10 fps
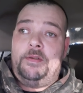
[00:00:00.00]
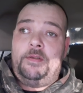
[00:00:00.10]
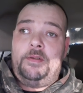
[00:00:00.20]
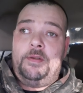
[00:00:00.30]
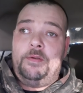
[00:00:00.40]

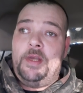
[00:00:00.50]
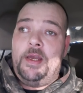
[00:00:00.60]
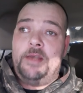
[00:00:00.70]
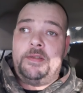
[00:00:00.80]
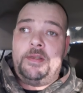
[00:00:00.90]
2
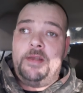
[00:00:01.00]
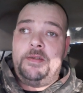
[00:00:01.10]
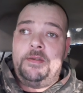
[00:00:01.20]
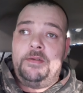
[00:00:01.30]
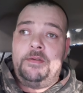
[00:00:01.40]
gas
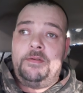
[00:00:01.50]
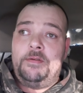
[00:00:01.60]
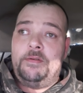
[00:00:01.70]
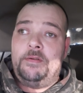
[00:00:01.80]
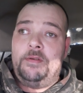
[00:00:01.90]

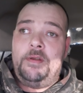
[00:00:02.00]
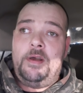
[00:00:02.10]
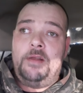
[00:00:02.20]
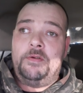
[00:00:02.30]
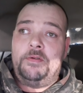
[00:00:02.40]
stations, a
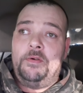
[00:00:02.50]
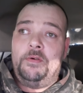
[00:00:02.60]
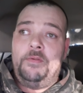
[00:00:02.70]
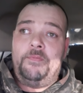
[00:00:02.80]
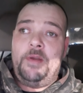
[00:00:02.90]
dollar
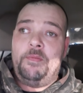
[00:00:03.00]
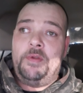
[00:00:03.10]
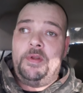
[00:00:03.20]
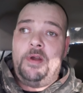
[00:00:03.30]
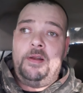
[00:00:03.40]
store, Family
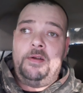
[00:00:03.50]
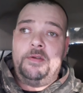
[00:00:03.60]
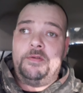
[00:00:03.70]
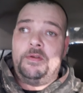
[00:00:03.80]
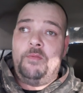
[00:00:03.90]
Dollar, a
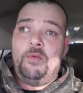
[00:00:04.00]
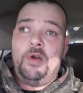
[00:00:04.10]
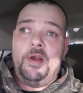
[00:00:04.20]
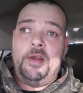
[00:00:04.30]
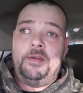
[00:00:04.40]

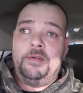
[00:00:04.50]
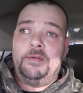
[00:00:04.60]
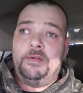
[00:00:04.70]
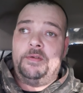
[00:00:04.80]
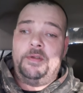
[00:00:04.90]
Subway,
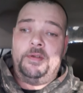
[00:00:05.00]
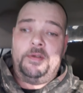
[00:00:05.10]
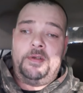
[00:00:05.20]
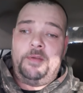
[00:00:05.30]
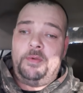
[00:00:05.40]
and a
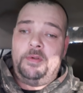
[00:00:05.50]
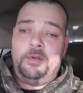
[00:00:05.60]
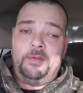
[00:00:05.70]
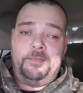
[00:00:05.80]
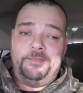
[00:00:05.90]
couple of
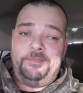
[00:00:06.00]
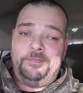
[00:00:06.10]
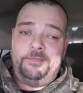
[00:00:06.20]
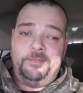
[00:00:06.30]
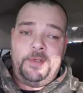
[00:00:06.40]
little
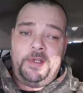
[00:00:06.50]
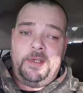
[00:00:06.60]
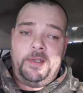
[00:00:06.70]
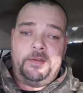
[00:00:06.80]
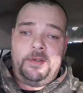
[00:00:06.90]

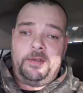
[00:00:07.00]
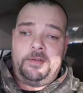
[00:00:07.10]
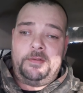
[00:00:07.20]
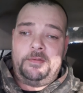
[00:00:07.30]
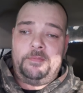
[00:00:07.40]
rinky-dink
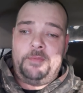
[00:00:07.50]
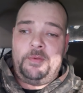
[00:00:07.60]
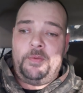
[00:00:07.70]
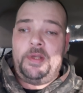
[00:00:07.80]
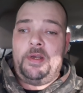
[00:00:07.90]
things. I mean,
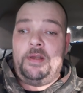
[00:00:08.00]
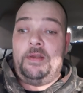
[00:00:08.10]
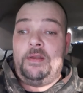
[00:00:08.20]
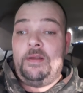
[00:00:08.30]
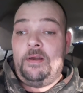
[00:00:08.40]
we got
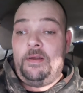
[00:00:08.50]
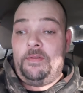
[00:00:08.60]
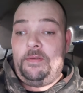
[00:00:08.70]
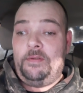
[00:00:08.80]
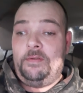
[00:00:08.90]

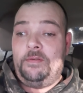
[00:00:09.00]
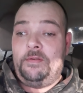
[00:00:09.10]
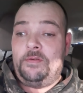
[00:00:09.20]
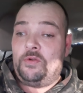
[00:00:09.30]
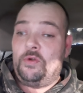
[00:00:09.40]
nothing.
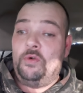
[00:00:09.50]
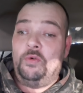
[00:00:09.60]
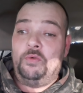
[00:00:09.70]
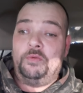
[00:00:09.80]
School.